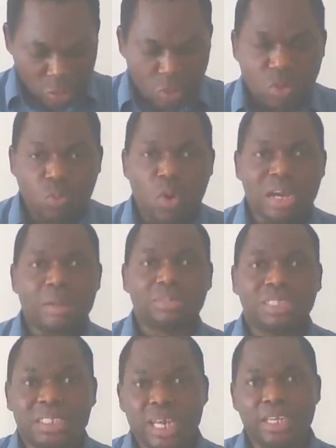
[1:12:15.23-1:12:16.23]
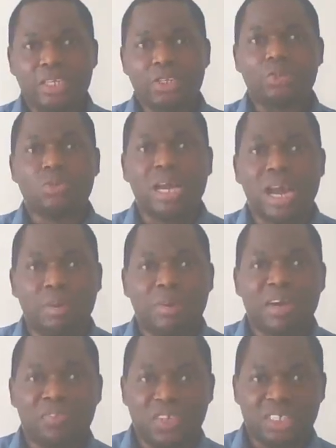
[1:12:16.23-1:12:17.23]
So what I'm telling you now
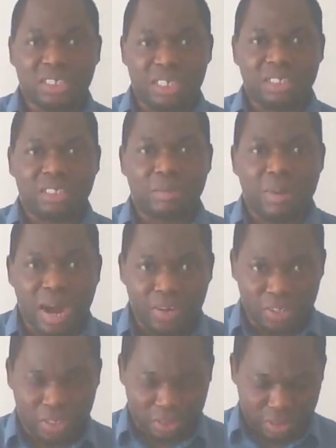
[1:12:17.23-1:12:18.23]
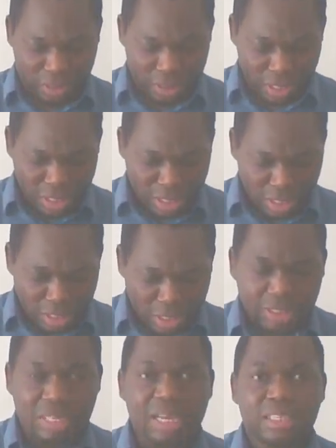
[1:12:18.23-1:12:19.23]
about these intermarriages
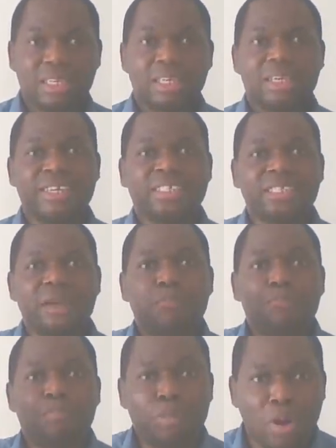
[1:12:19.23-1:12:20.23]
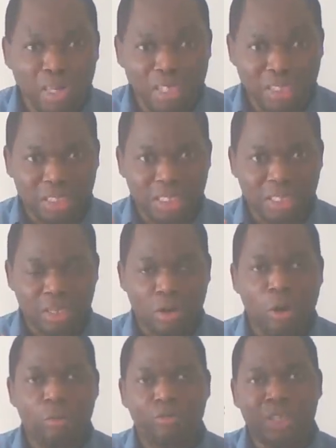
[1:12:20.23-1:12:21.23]
is that it's a
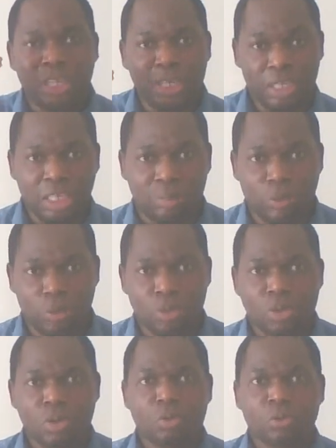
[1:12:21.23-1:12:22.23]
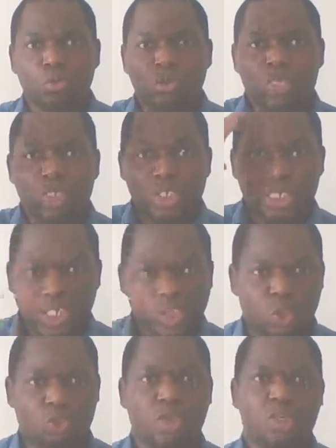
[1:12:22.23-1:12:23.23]
policy of the Igbo to
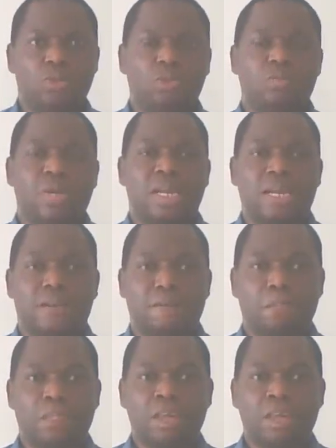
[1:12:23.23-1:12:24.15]
destroy Yoruba land.